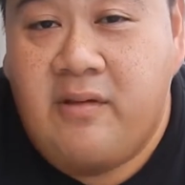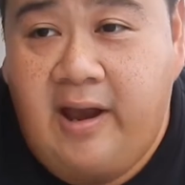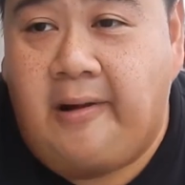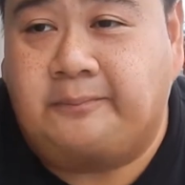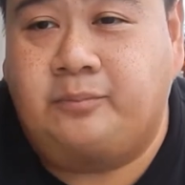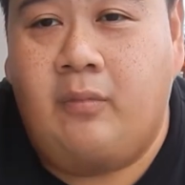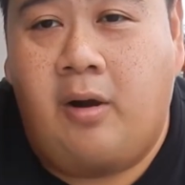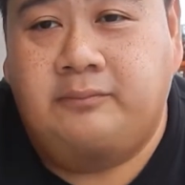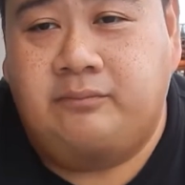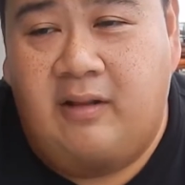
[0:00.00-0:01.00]
Yeah,
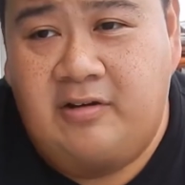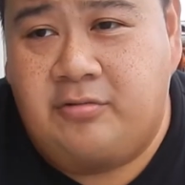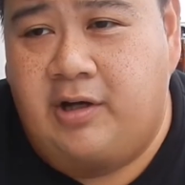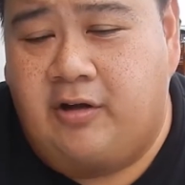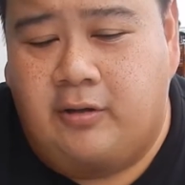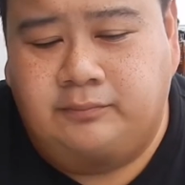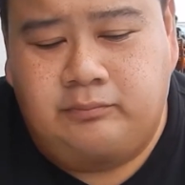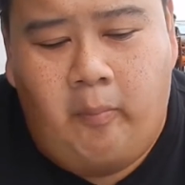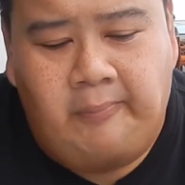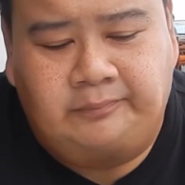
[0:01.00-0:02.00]
it is really good.
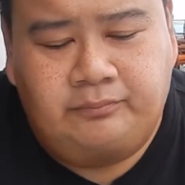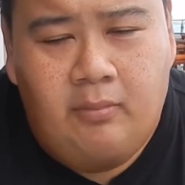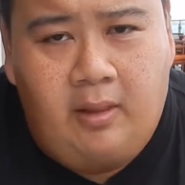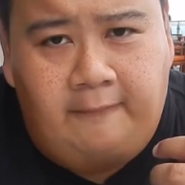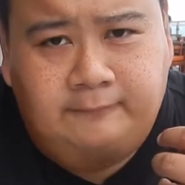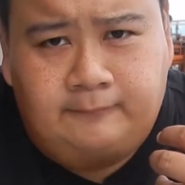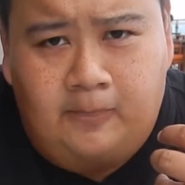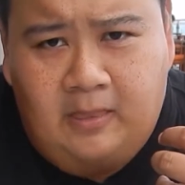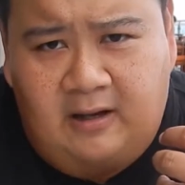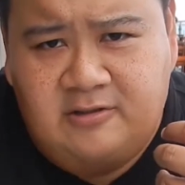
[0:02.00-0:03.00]

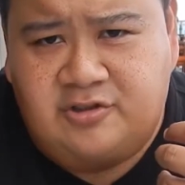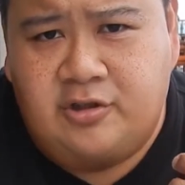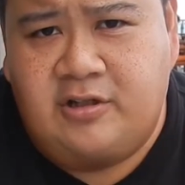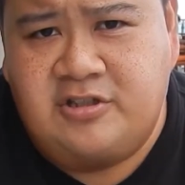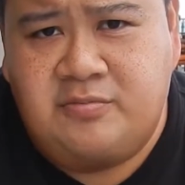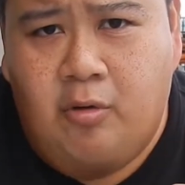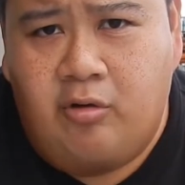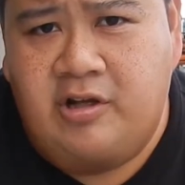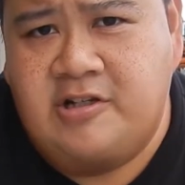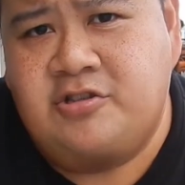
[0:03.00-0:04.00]
There's certain
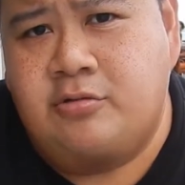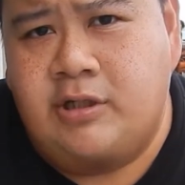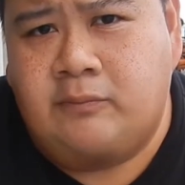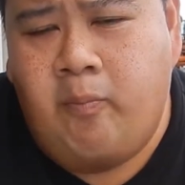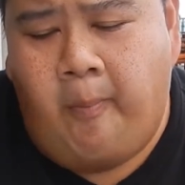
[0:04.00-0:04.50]
smokiness to it,